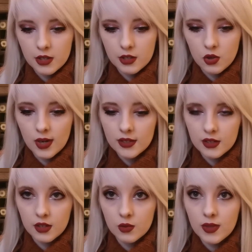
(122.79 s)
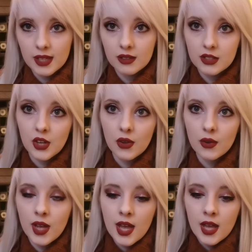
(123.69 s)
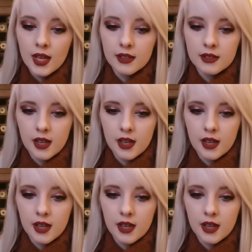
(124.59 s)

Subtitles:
go to the toilets, because what they'll do is